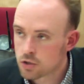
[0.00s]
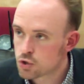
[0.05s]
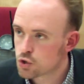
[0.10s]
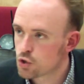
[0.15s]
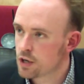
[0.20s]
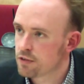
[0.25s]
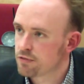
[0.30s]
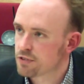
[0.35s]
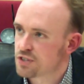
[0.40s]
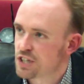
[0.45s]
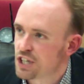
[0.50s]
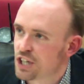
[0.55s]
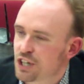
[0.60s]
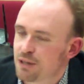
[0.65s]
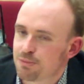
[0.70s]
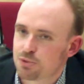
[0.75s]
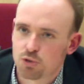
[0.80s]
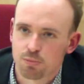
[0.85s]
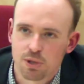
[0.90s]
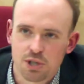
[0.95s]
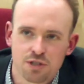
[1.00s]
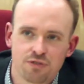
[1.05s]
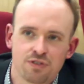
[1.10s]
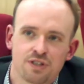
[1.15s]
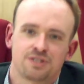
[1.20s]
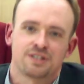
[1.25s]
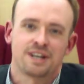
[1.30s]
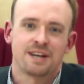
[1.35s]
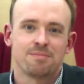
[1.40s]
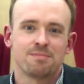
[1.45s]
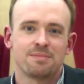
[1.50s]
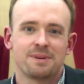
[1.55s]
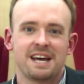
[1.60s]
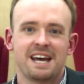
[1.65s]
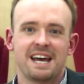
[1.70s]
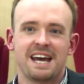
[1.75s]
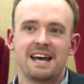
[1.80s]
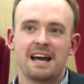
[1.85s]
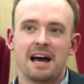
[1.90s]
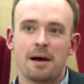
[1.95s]
sorry for taking up so much of your time.
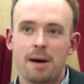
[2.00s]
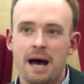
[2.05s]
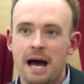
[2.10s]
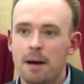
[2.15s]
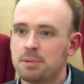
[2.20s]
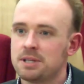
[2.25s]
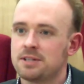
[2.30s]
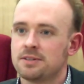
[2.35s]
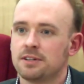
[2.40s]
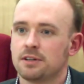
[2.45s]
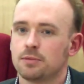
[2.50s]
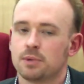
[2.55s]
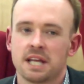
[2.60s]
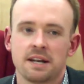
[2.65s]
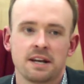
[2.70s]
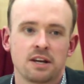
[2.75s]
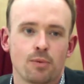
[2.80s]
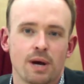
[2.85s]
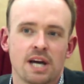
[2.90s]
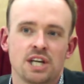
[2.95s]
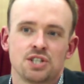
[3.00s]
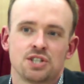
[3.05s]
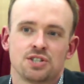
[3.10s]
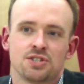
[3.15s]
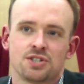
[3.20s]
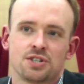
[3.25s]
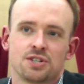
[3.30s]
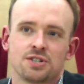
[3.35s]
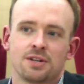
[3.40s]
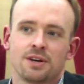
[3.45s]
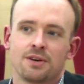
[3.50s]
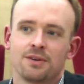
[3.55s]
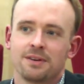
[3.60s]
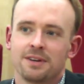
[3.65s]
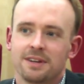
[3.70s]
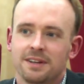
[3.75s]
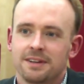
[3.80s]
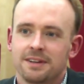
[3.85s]
Uh, happy to deal with any questions just now.